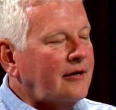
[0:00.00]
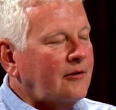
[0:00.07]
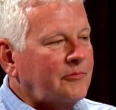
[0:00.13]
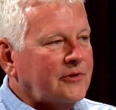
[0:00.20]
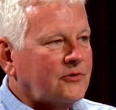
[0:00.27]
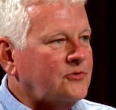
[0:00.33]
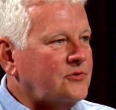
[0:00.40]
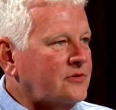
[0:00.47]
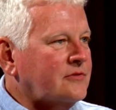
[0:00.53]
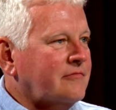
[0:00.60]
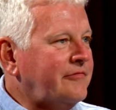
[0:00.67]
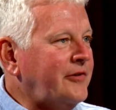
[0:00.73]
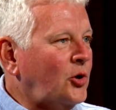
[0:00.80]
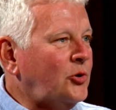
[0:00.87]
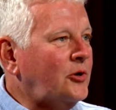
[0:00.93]
There's
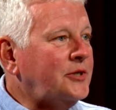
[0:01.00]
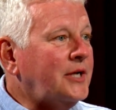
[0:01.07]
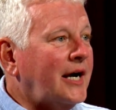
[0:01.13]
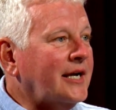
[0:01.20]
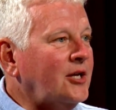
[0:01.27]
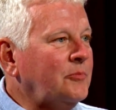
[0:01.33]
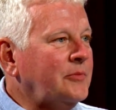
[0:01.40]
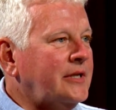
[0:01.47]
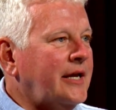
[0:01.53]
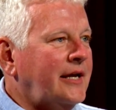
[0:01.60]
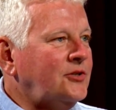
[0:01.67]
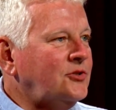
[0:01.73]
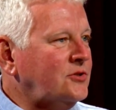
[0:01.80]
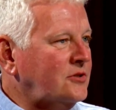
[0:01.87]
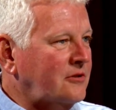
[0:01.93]
photo
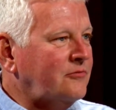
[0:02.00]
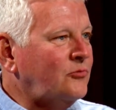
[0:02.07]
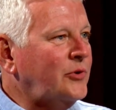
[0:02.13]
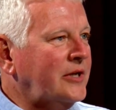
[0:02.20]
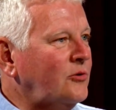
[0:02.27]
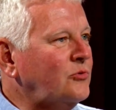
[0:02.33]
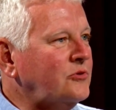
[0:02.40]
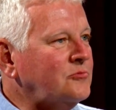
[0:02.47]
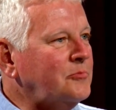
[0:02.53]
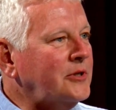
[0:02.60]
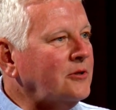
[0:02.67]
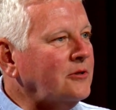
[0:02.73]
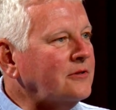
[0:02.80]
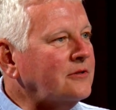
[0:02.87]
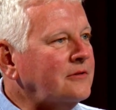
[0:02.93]
documentation of when it was
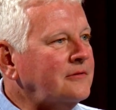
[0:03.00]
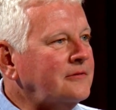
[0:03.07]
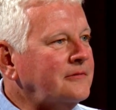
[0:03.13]
built.